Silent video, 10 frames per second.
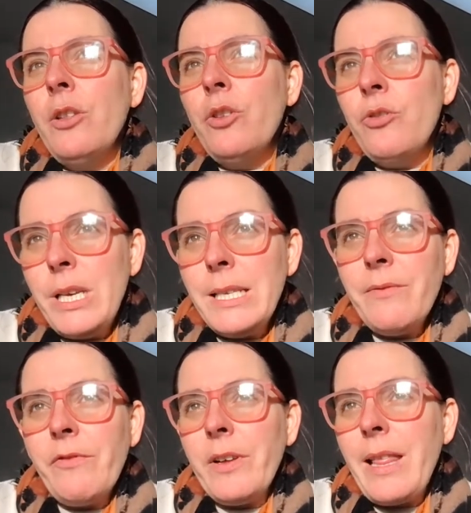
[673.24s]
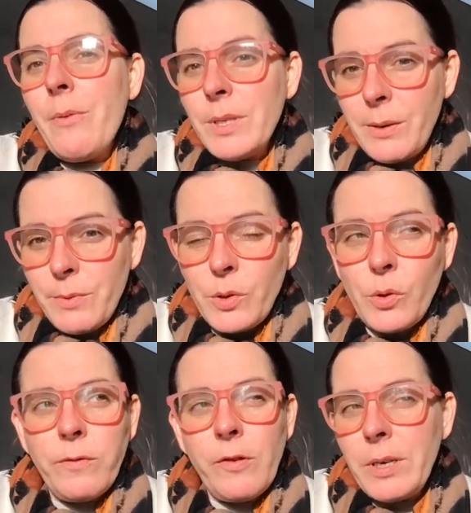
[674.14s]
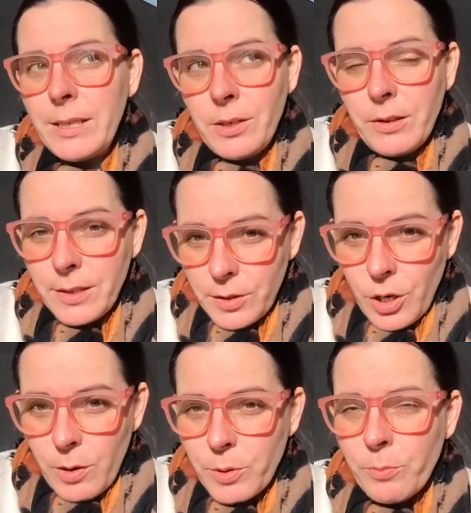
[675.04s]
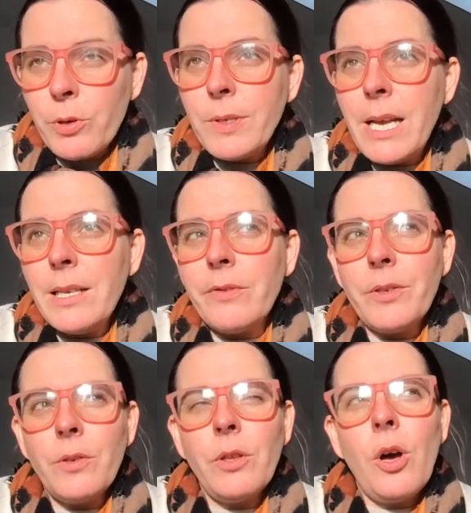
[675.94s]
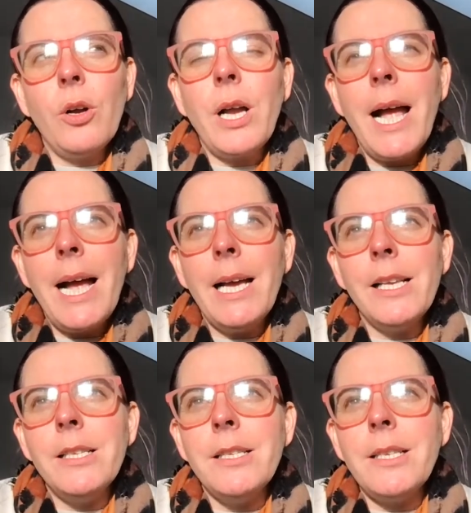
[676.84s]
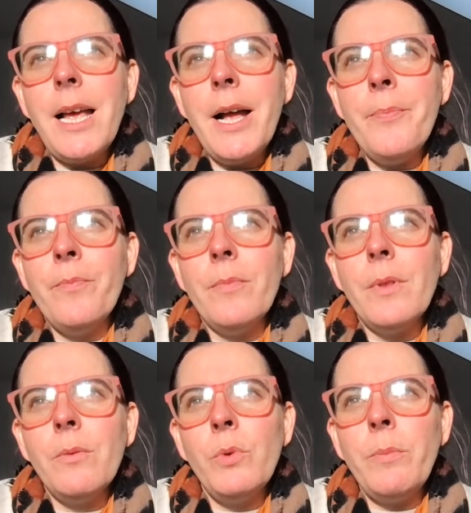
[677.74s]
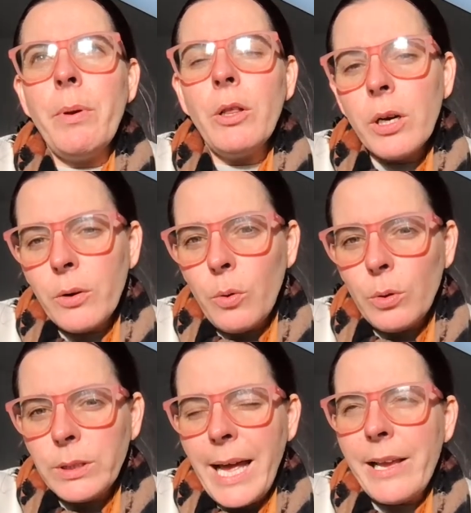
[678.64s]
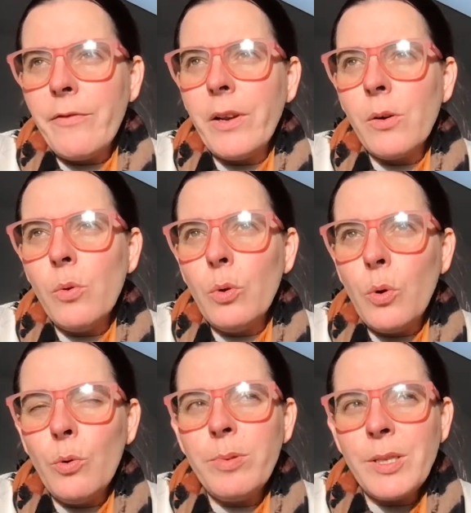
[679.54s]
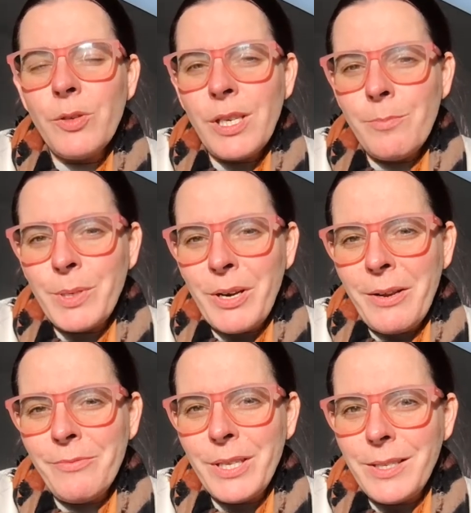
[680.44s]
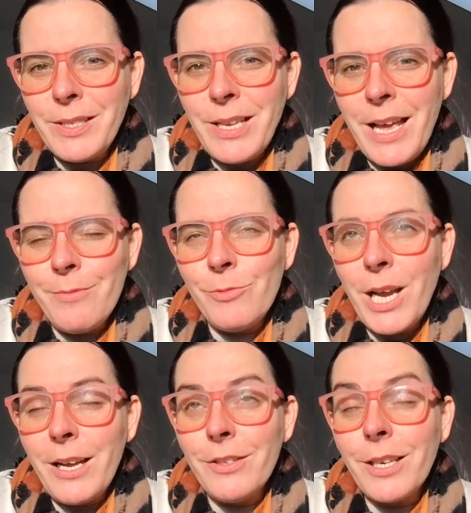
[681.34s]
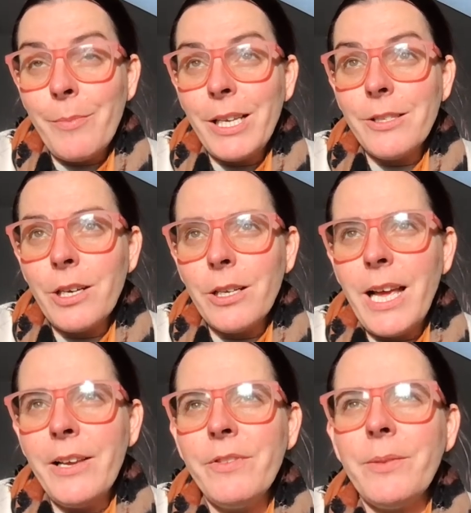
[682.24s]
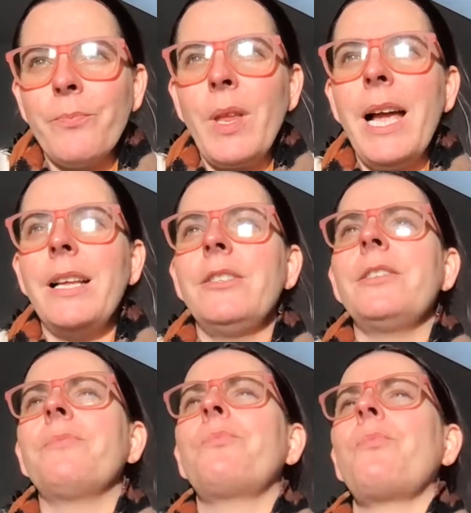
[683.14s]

the reason for that was I was so focused on this adoption process for so long, and um, we'd built our whole life and our whole hopes and dreams around this um, child coming into our lives. And